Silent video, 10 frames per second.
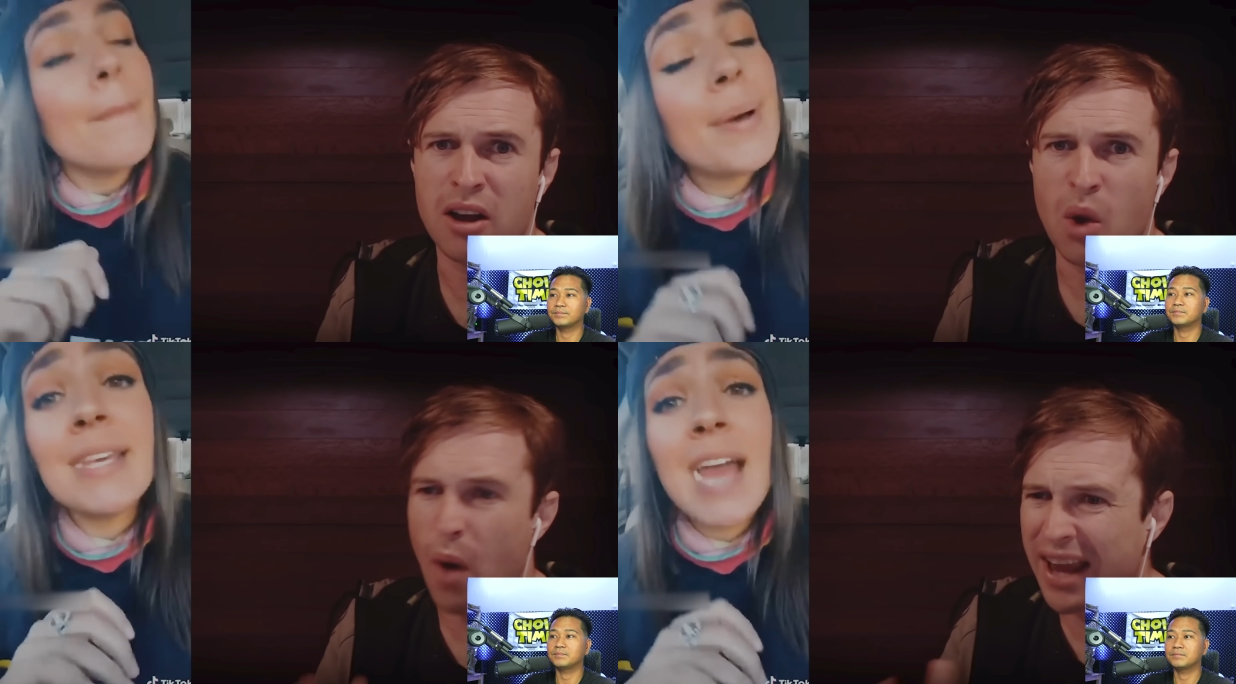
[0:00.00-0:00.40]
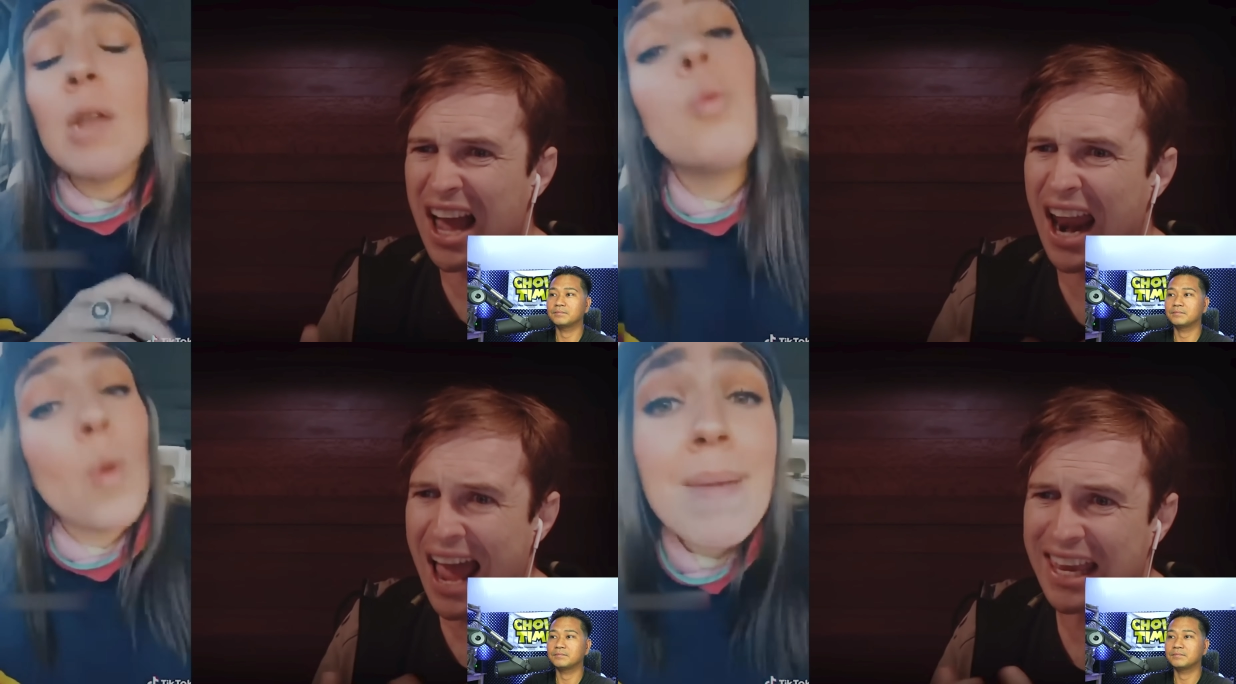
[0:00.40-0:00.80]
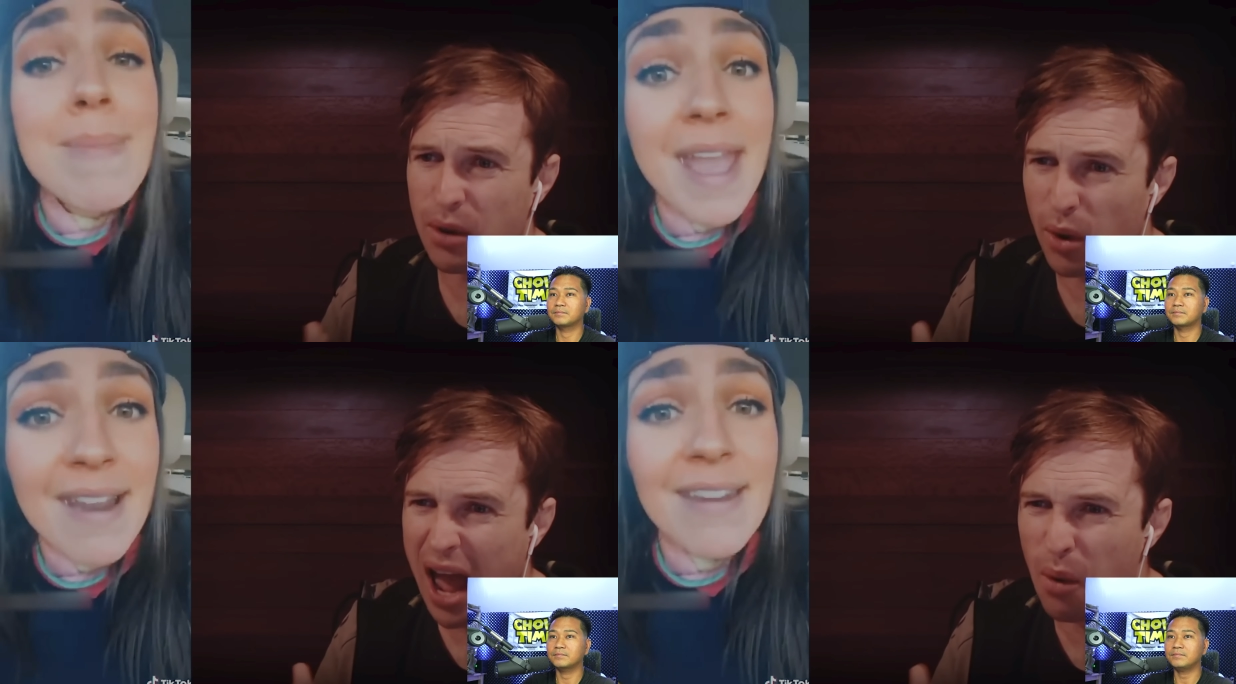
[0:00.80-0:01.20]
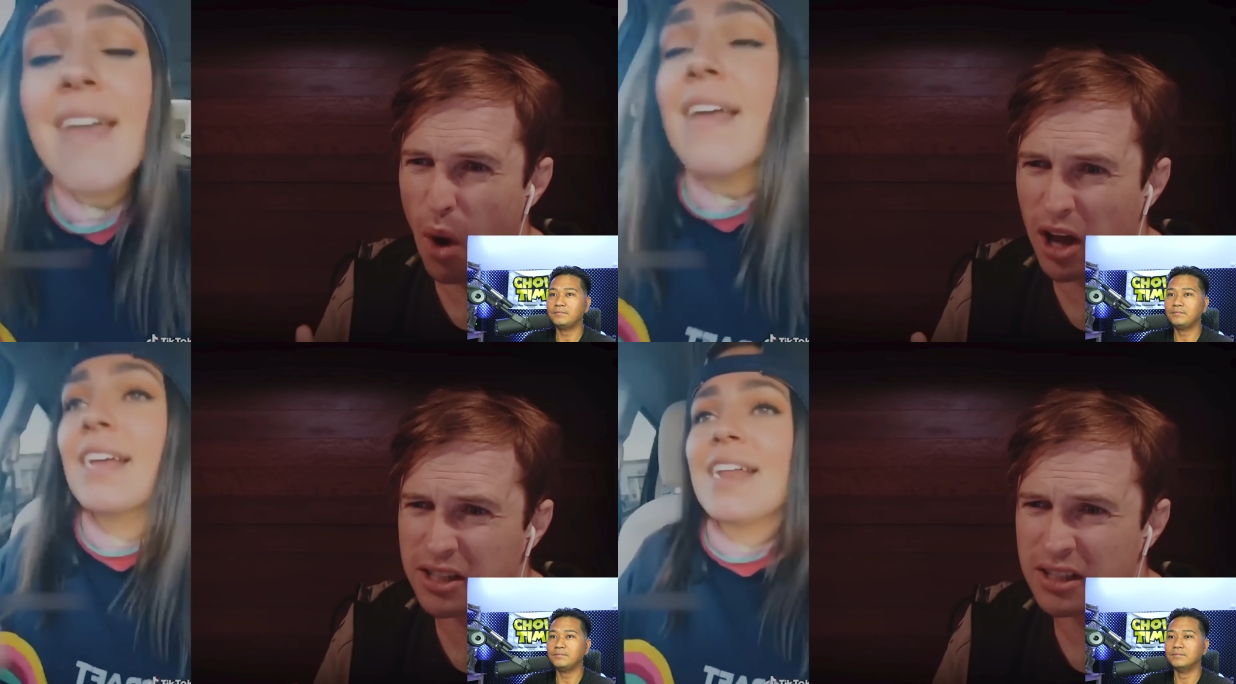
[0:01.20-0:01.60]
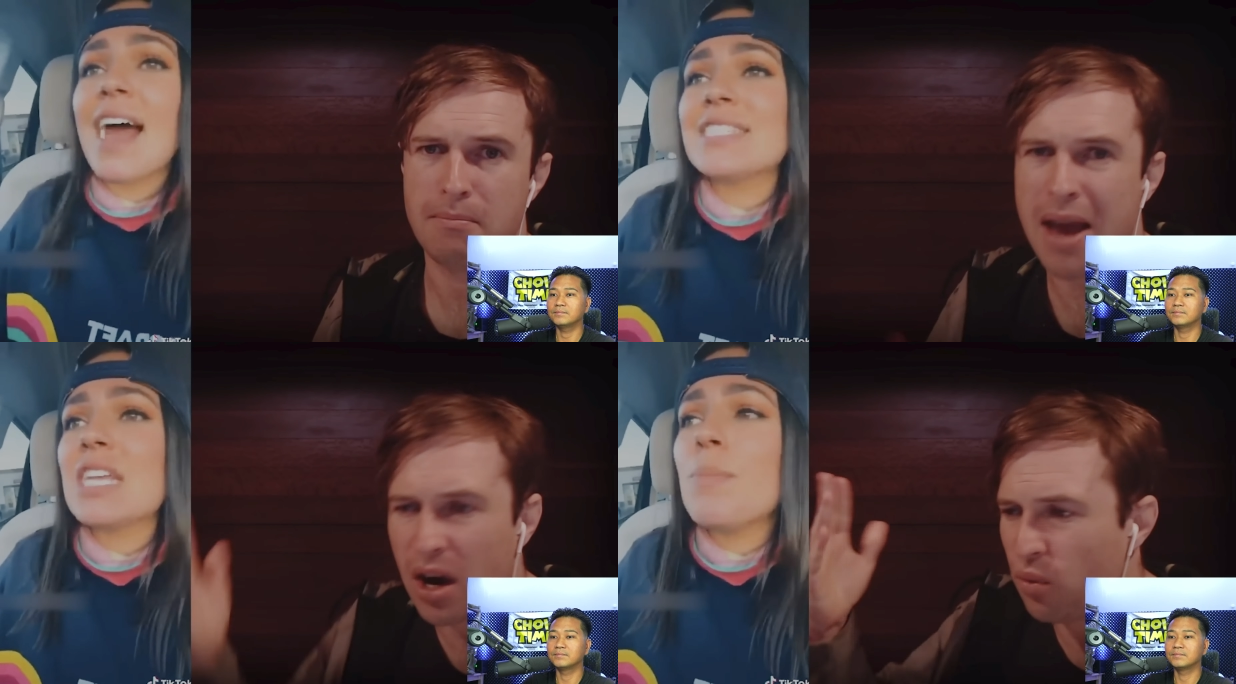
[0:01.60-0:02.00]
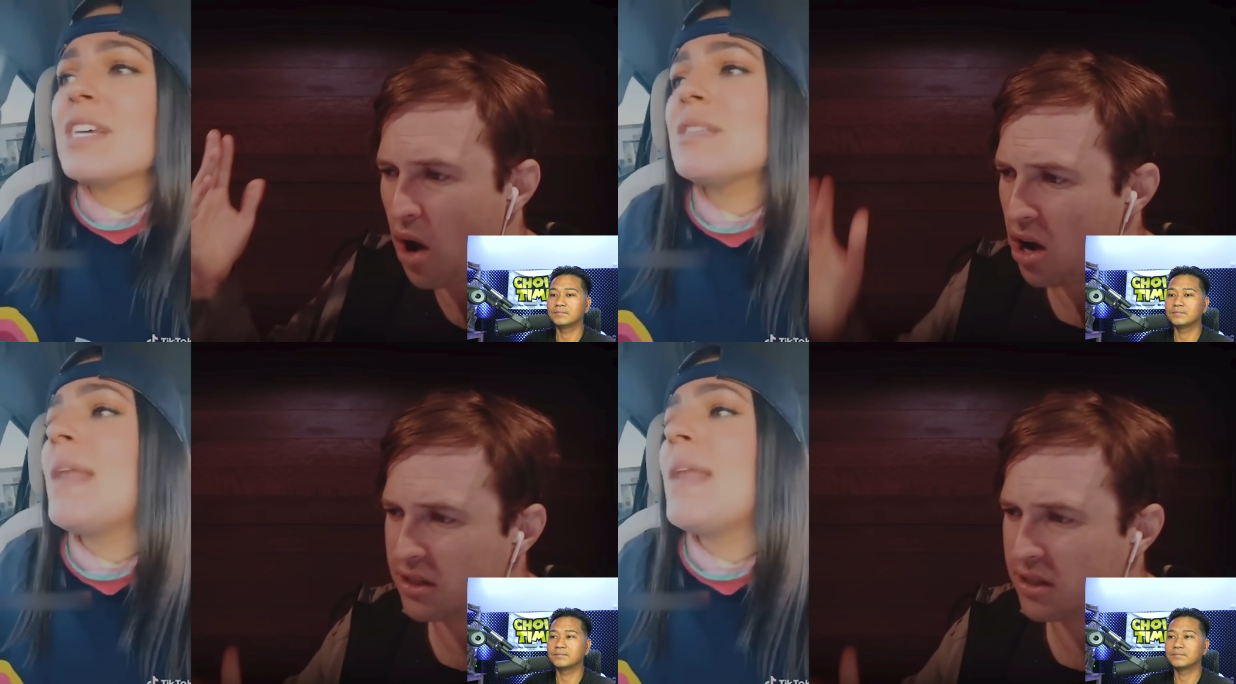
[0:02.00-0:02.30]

Speaker 1: Why can't I get what I want? Men are wrong.